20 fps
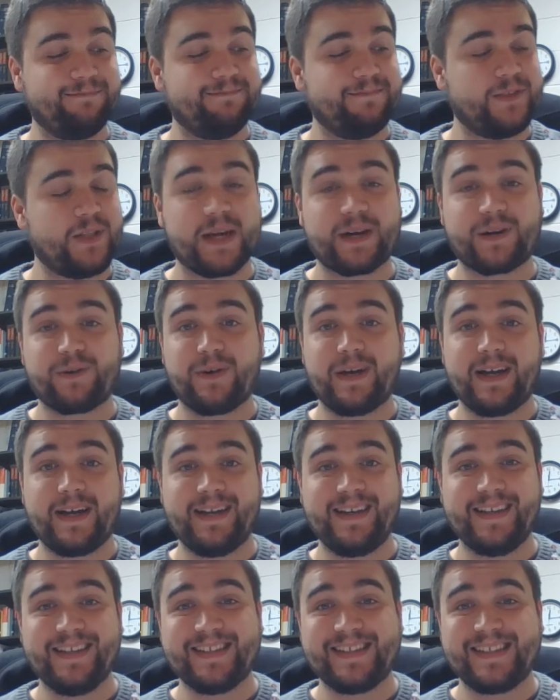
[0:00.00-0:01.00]

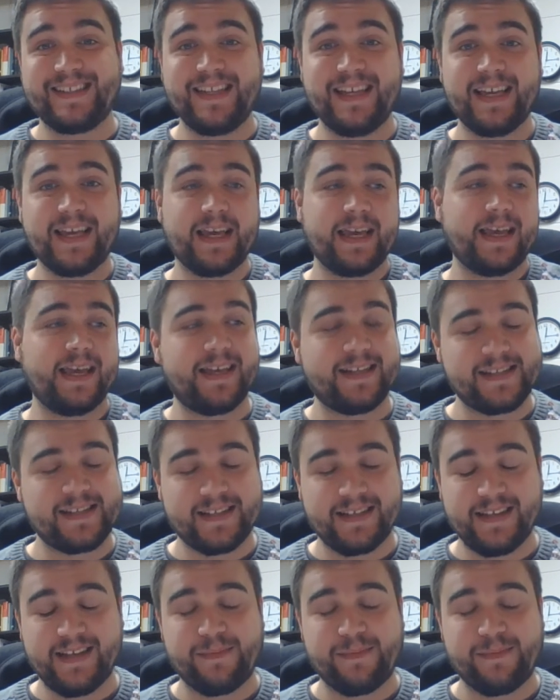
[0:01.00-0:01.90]
Zechariah is singing it